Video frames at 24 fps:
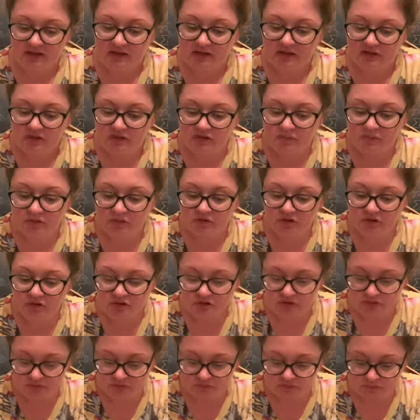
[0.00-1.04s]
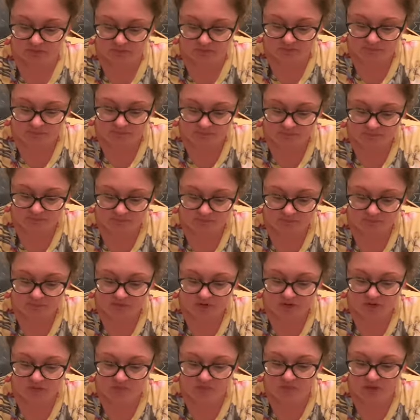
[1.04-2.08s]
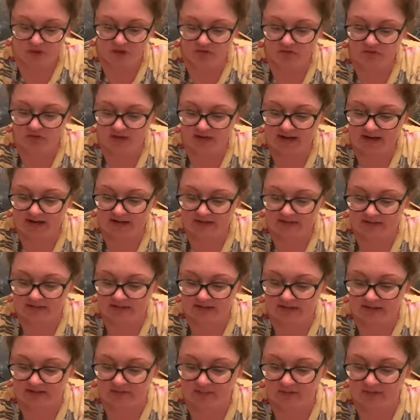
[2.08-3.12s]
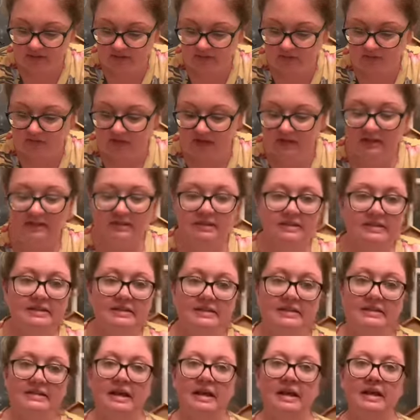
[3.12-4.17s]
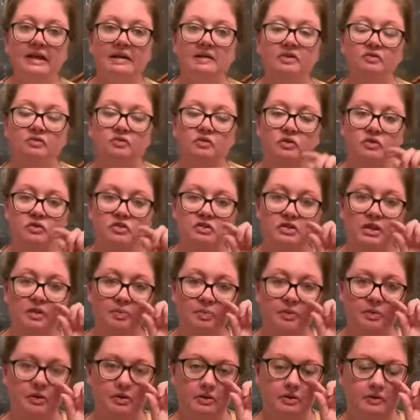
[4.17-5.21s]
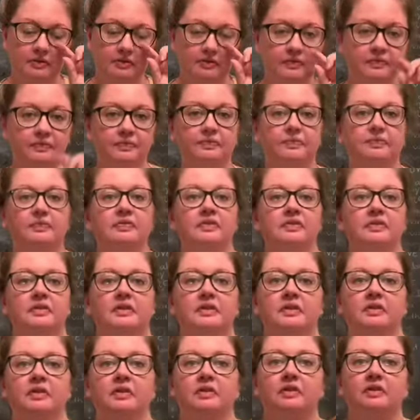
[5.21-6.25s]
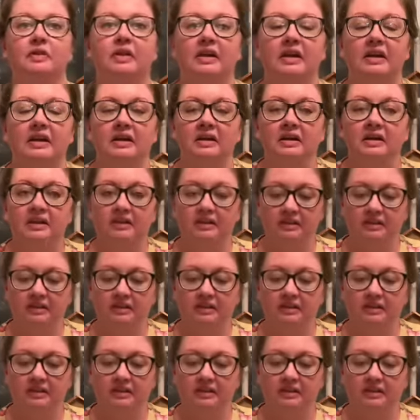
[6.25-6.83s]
Number 2, Mervyn asked them if they could stay for supper. Okay,